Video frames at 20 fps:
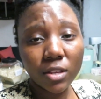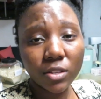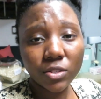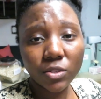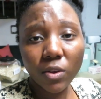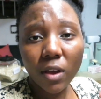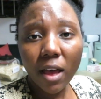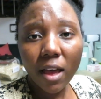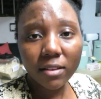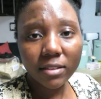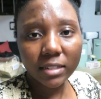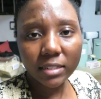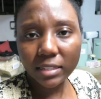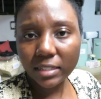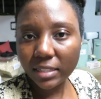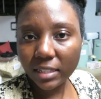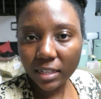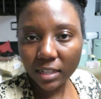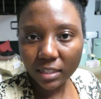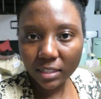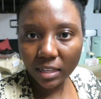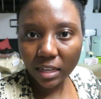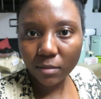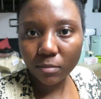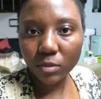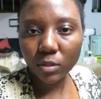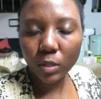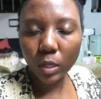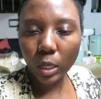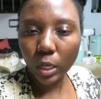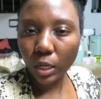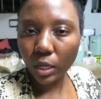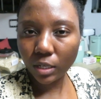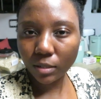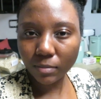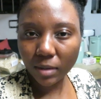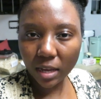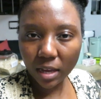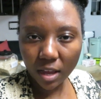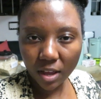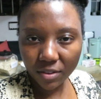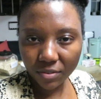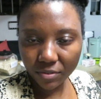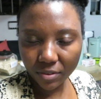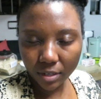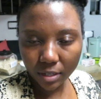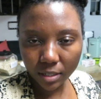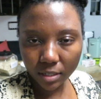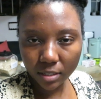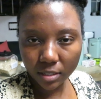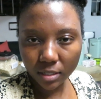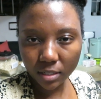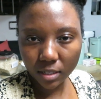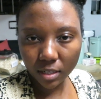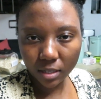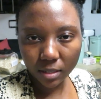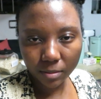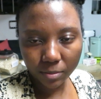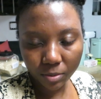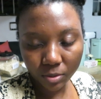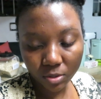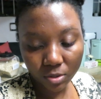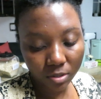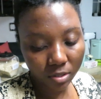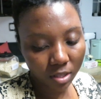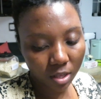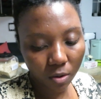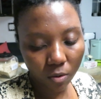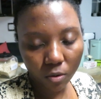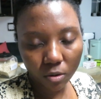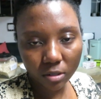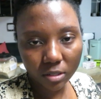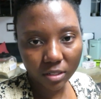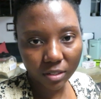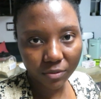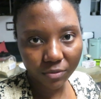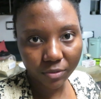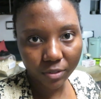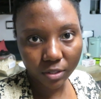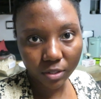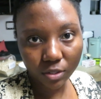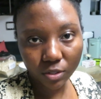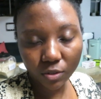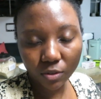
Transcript: So I didn't take time to learn my oven because they're all different.